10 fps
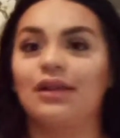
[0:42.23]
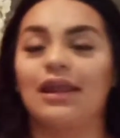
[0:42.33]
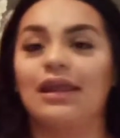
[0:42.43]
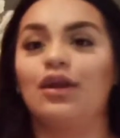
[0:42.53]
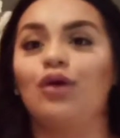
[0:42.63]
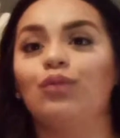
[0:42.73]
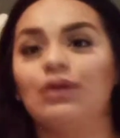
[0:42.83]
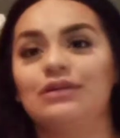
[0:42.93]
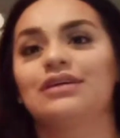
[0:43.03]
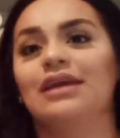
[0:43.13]
And
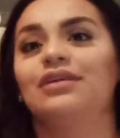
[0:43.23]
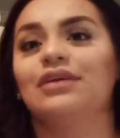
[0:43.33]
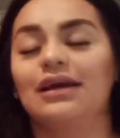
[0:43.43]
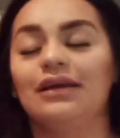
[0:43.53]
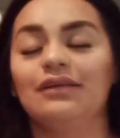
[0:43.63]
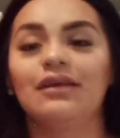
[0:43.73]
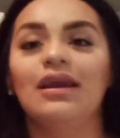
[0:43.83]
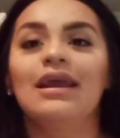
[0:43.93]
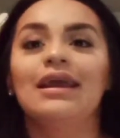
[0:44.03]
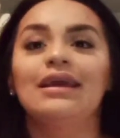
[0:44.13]
once again, you guys,
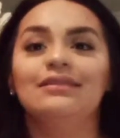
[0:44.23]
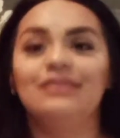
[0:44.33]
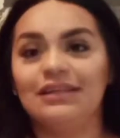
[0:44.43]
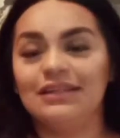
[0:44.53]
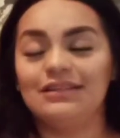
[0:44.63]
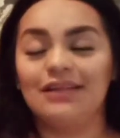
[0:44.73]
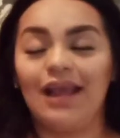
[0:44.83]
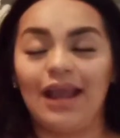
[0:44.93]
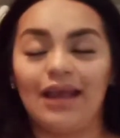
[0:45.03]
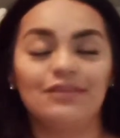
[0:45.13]
DD's
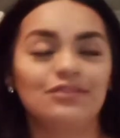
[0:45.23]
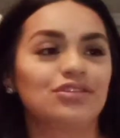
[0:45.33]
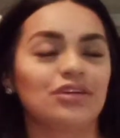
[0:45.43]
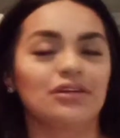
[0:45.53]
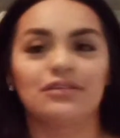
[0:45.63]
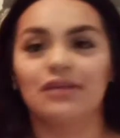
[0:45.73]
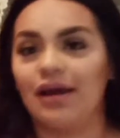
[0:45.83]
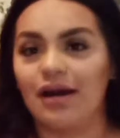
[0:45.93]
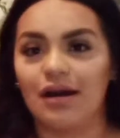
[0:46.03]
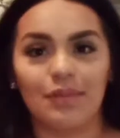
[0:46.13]
has just
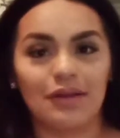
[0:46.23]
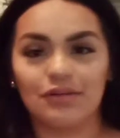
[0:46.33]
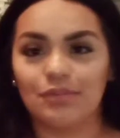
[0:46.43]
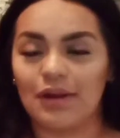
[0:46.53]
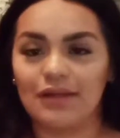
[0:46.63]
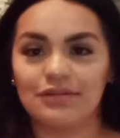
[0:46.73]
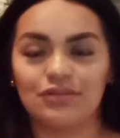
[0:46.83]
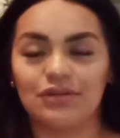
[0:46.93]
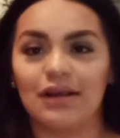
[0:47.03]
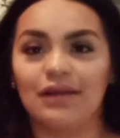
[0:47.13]
amazing prices,
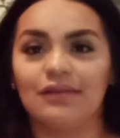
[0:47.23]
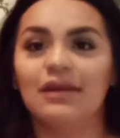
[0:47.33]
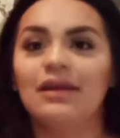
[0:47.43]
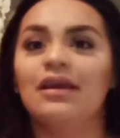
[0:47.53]
you guys.